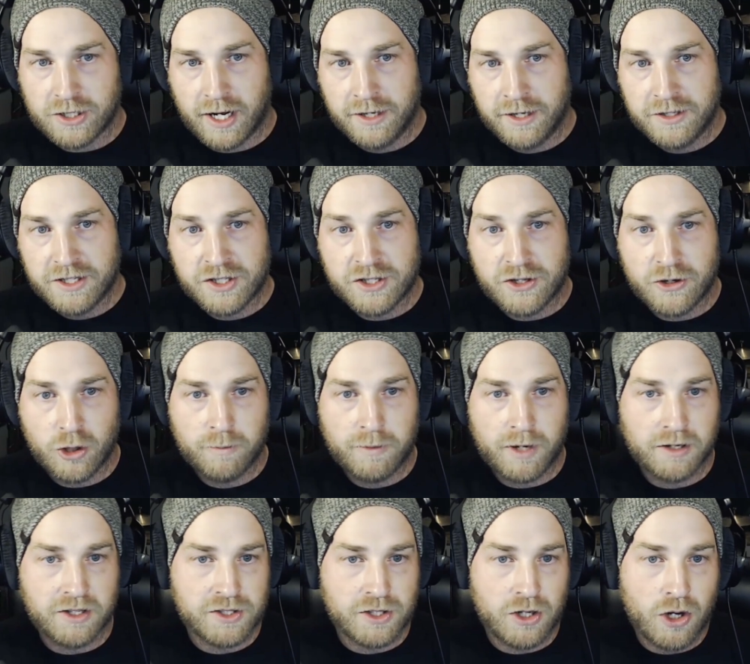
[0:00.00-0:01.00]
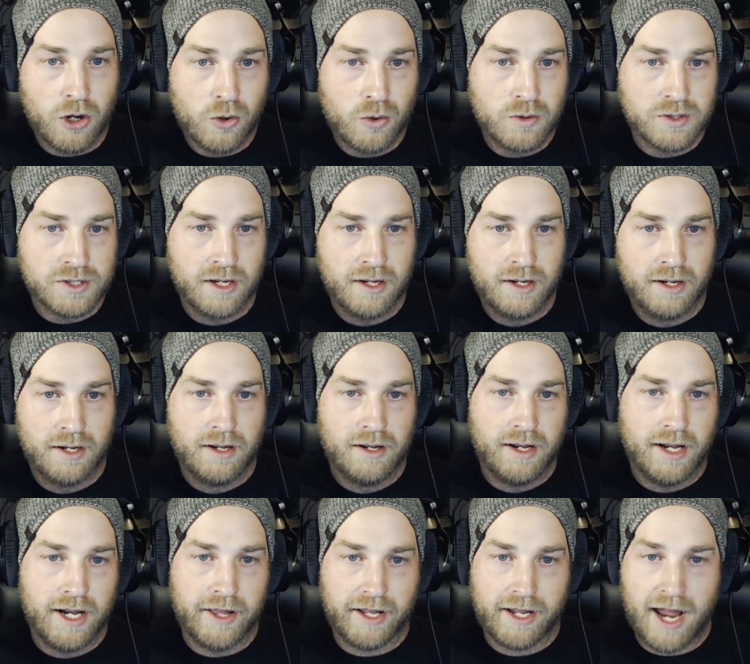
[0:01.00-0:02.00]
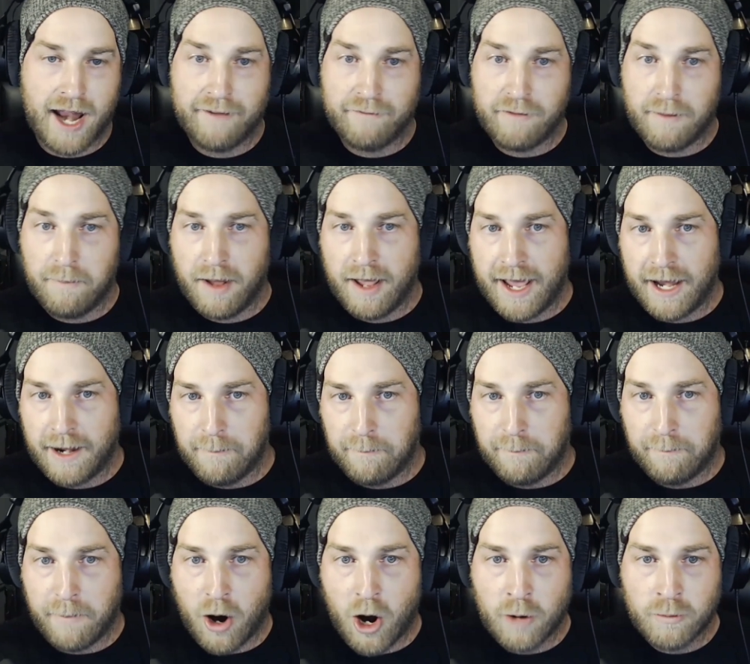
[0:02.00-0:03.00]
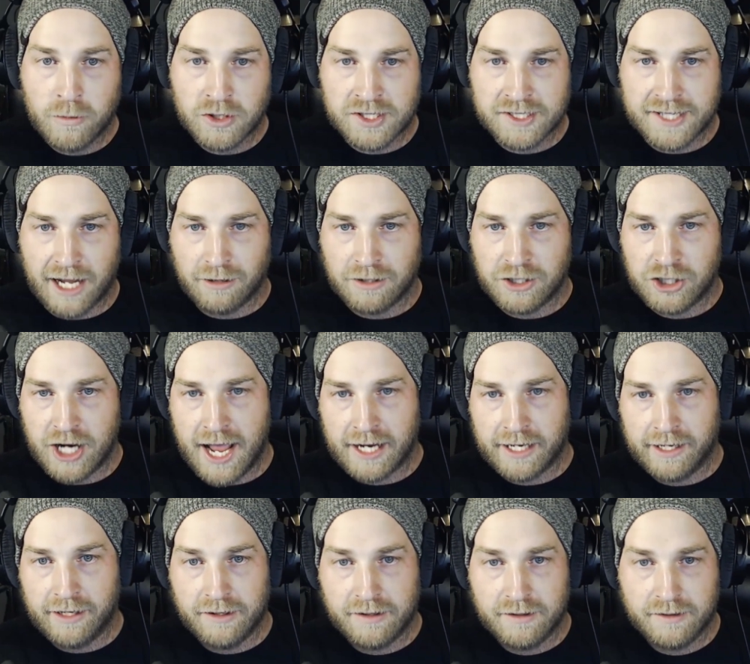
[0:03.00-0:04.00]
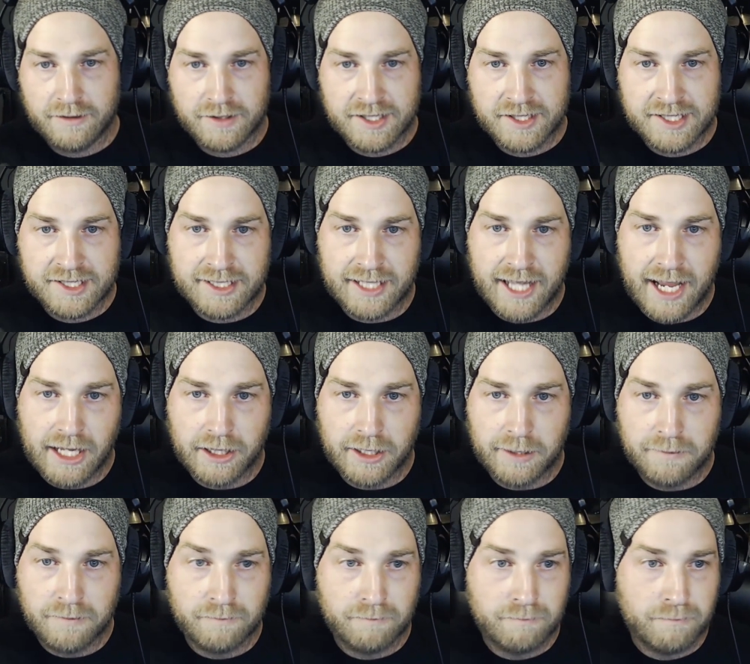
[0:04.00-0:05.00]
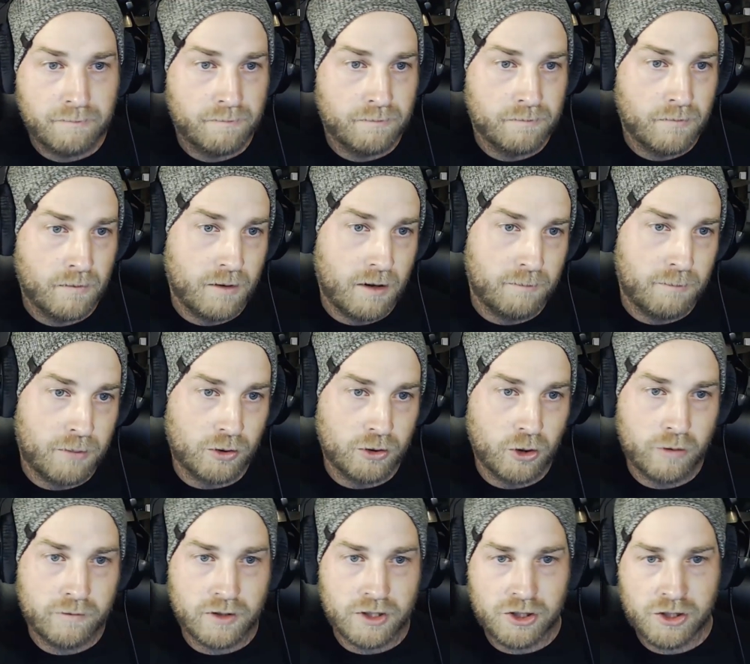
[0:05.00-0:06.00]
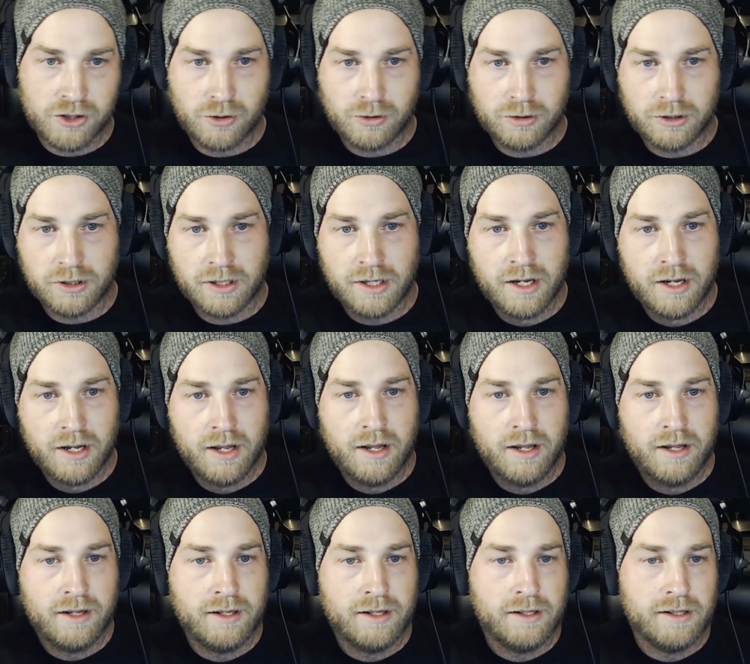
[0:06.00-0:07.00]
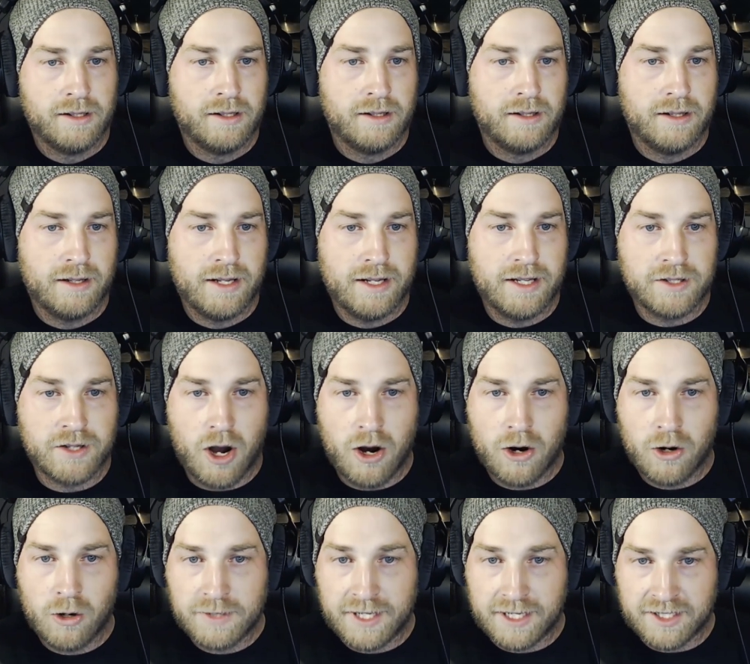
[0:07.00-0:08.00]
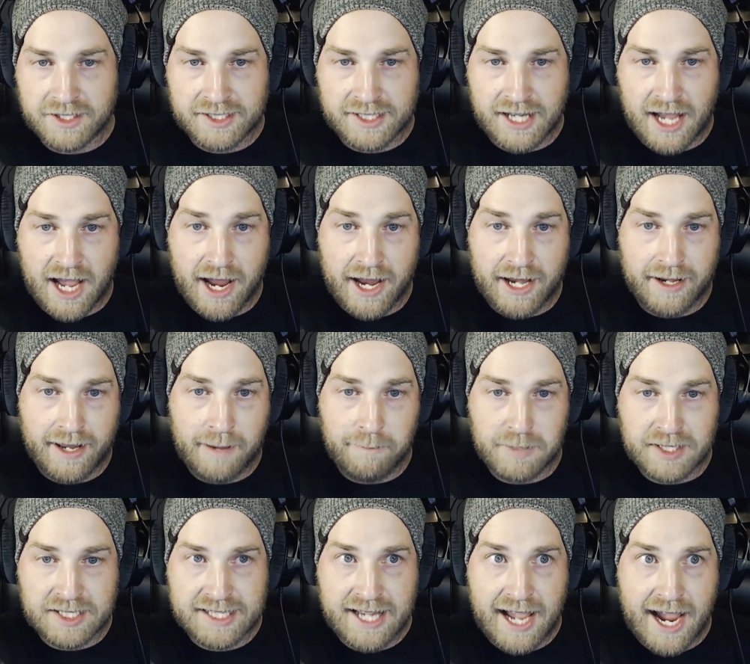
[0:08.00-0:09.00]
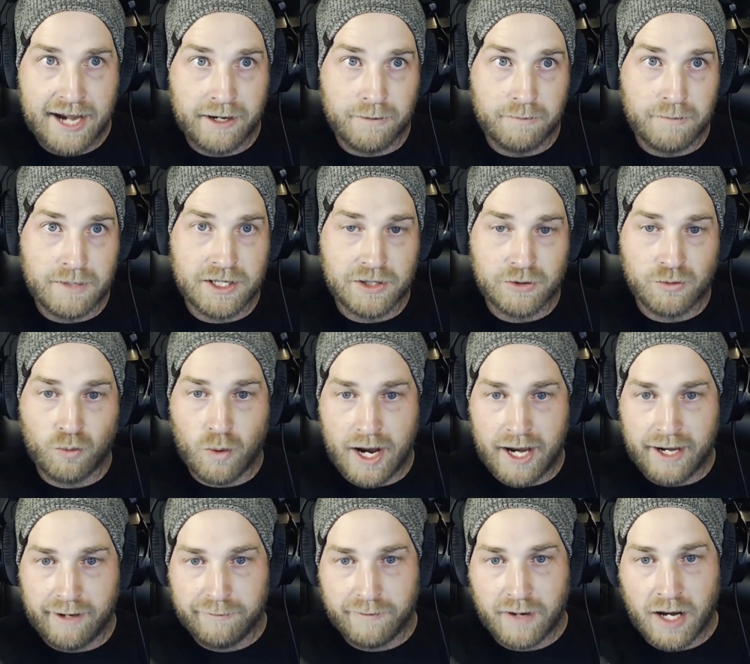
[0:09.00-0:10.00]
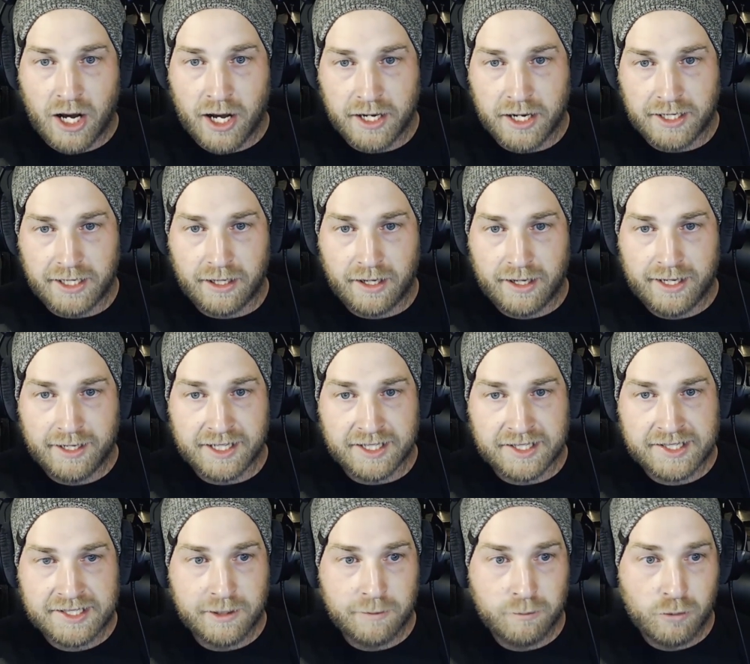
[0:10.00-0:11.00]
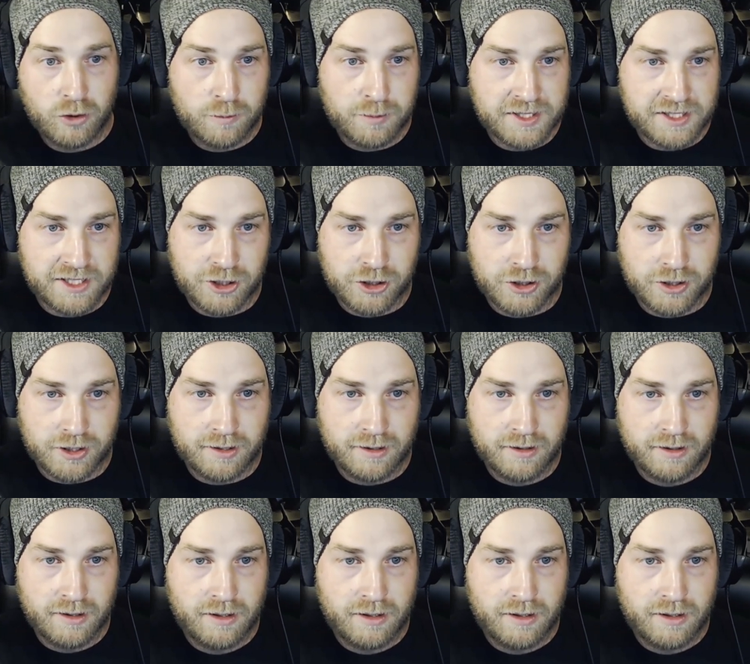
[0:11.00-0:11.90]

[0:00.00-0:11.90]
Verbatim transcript: undisturbed on his nose. He had a kind of a, had a bomber style jacket, slightly pulled over his shoulder, his arms at his side, and beside him, his wife, Honey, in a similar position,